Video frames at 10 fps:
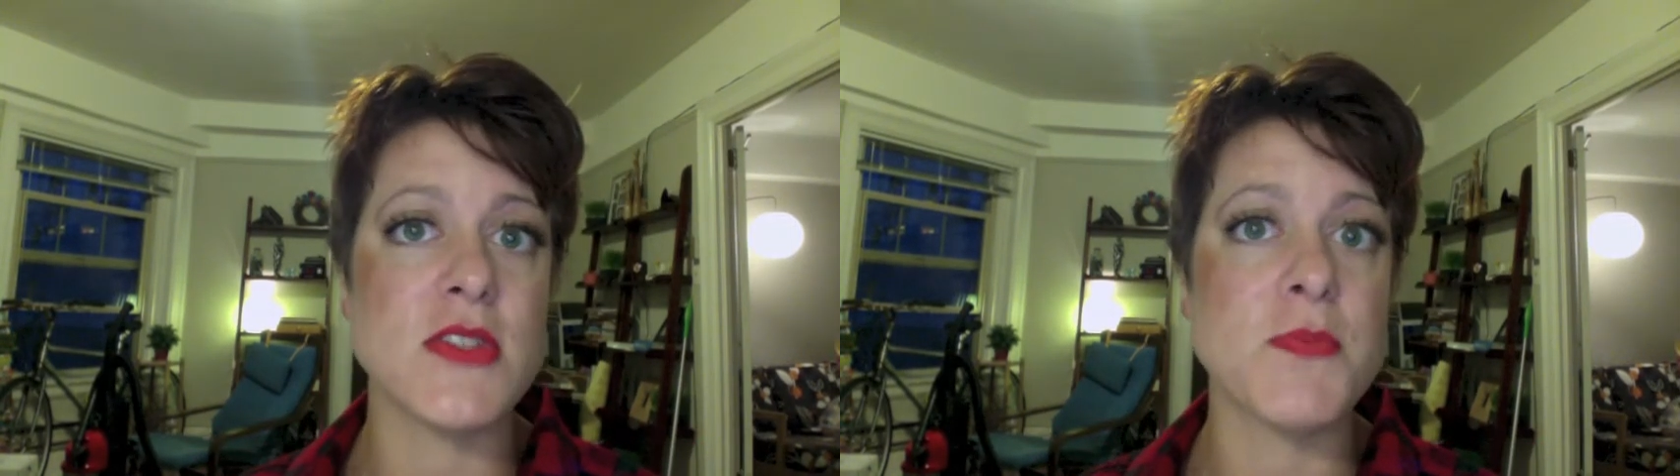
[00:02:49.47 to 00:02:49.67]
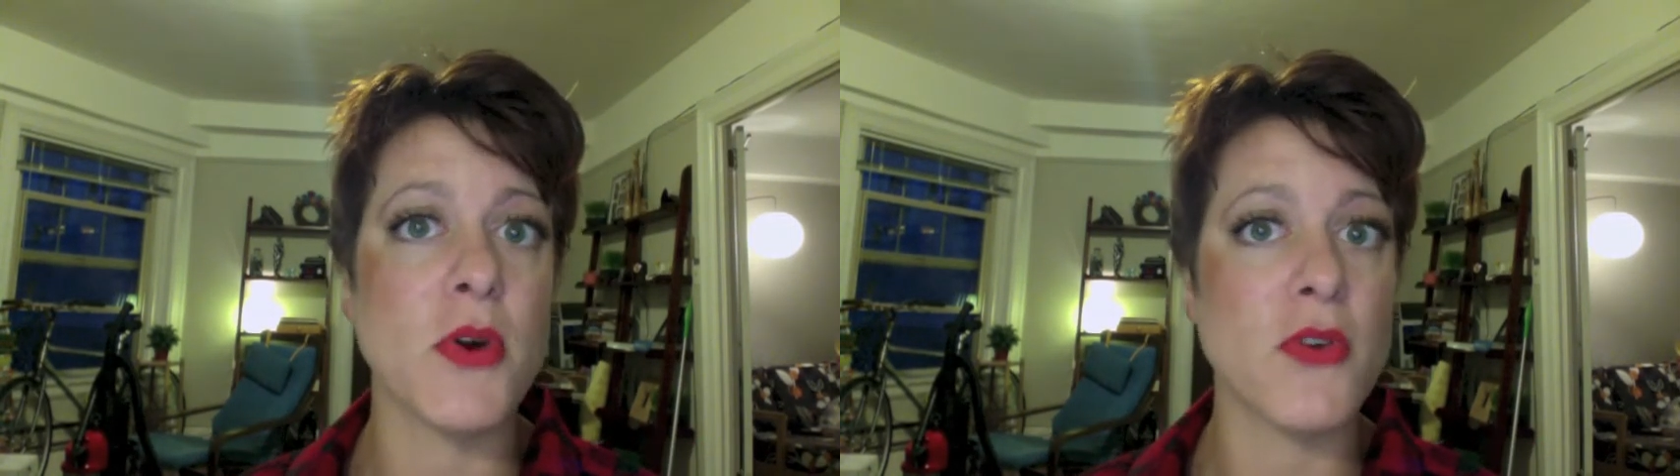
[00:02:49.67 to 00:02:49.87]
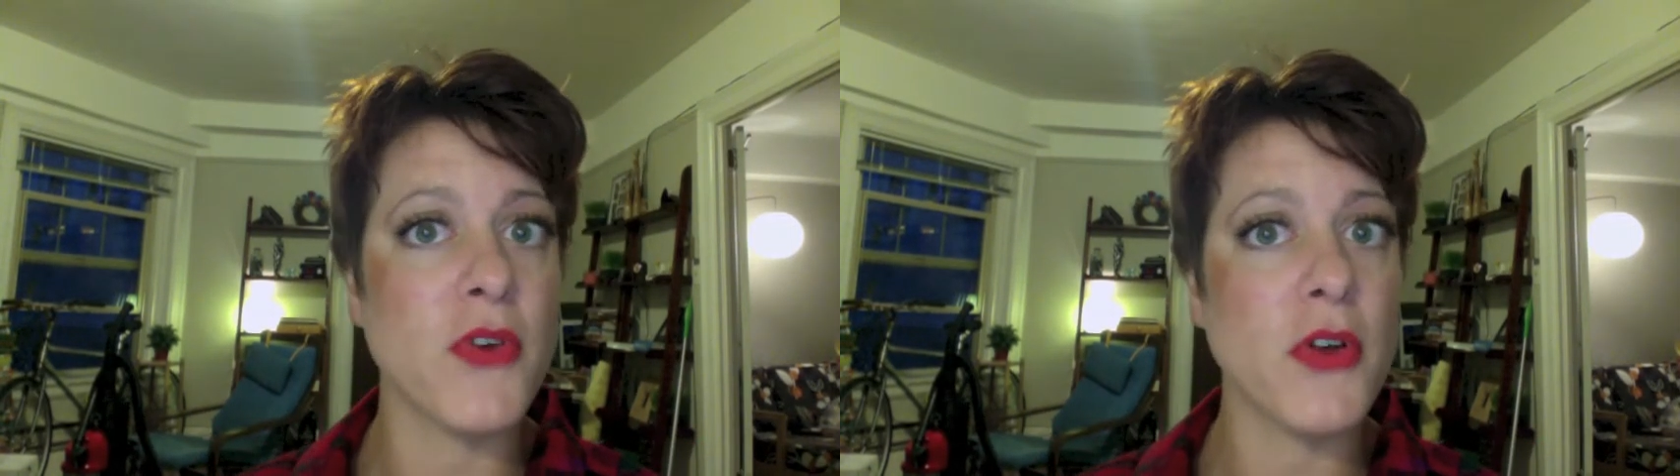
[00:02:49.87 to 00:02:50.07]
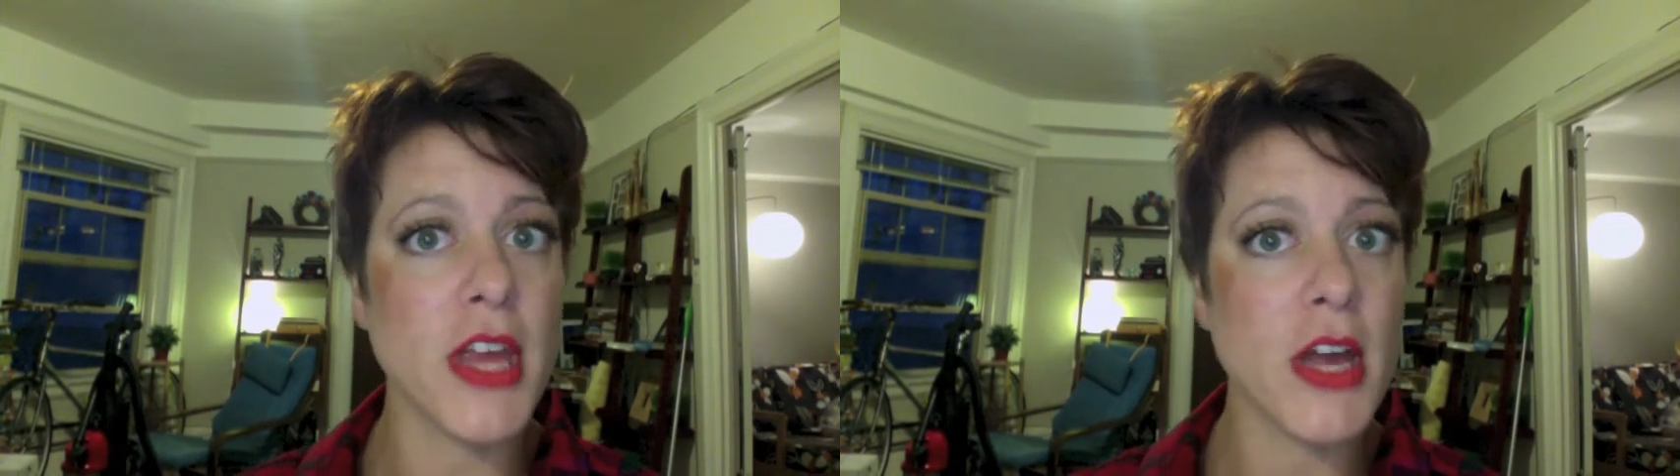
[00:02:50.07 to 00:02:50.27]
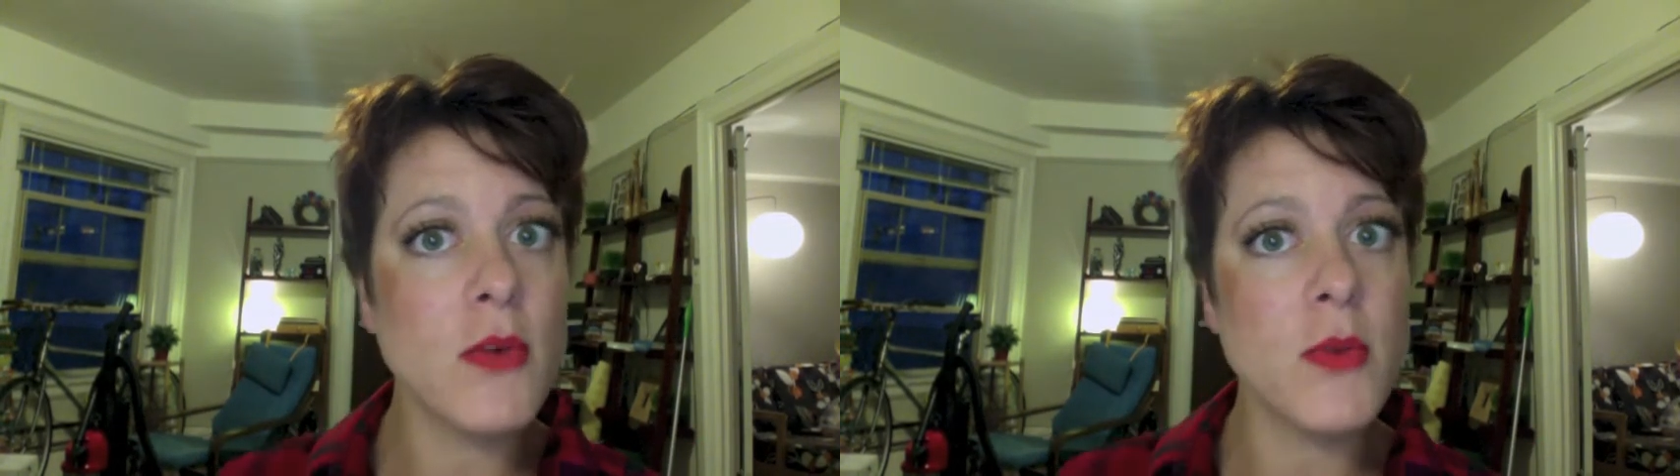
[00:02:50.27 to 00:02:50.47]

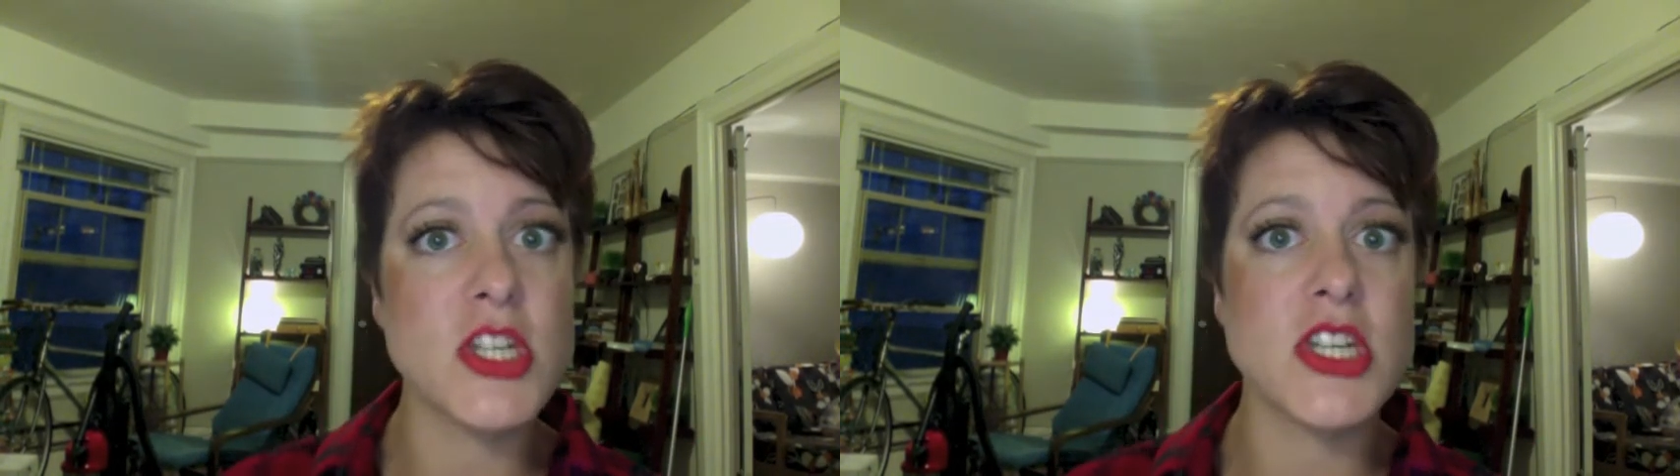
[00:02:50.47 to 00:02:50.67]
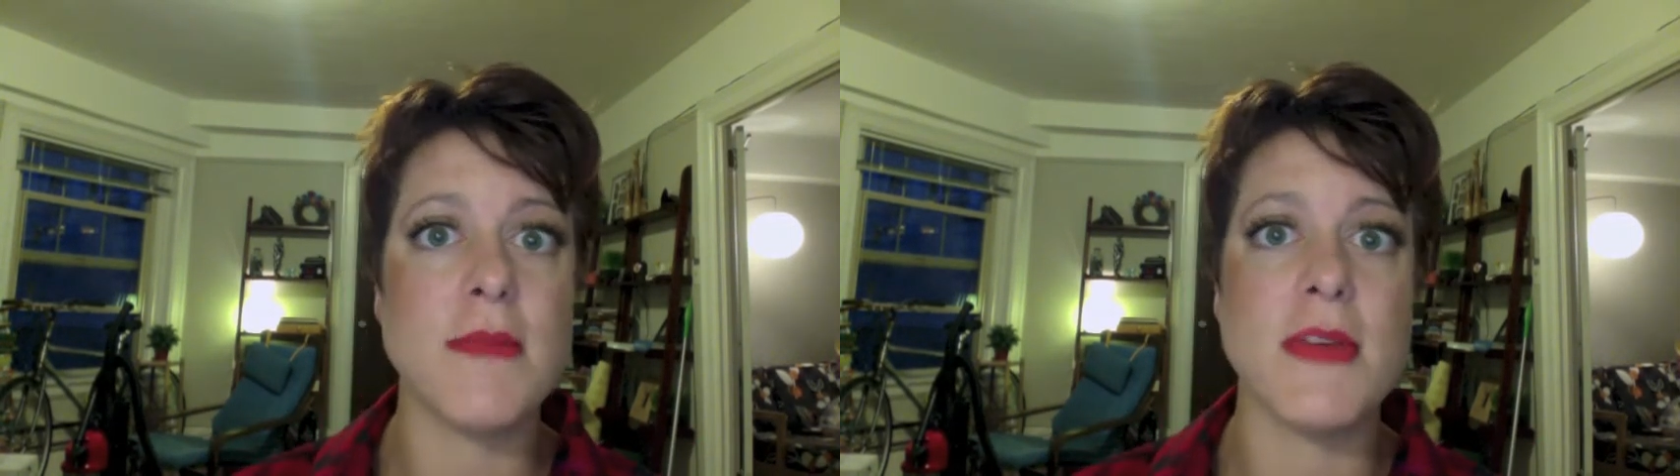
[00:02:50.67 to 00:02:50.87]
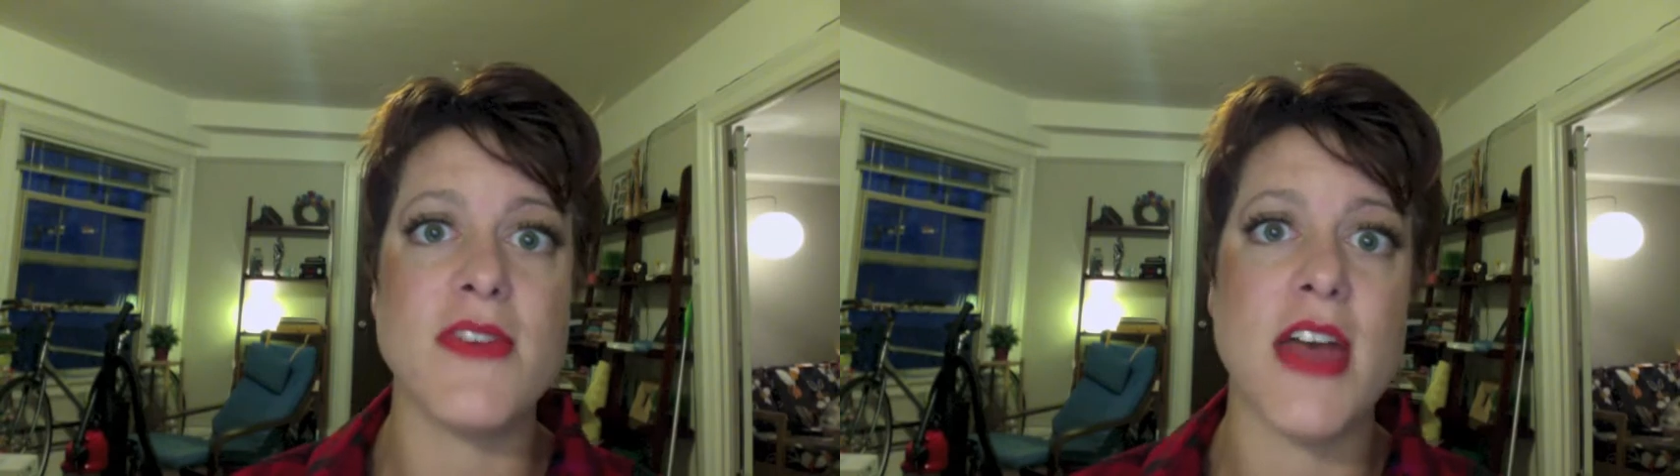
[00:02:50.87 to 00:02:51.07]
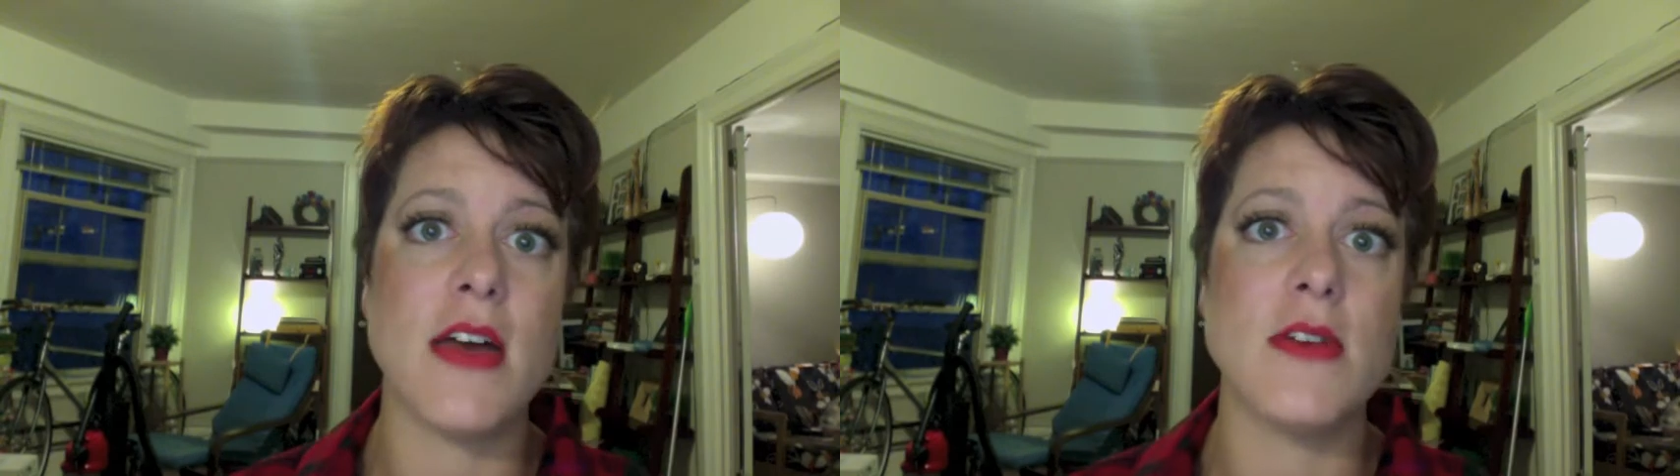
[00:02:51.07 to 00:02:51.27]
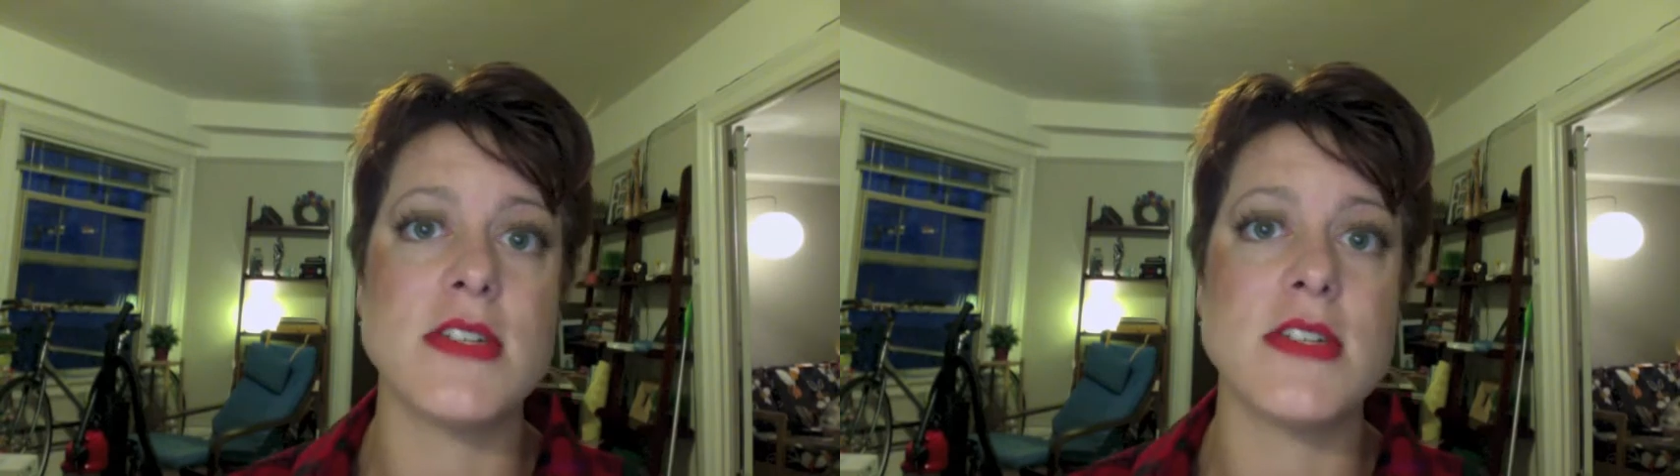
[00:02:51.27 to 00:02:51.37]
portfolio, which can be found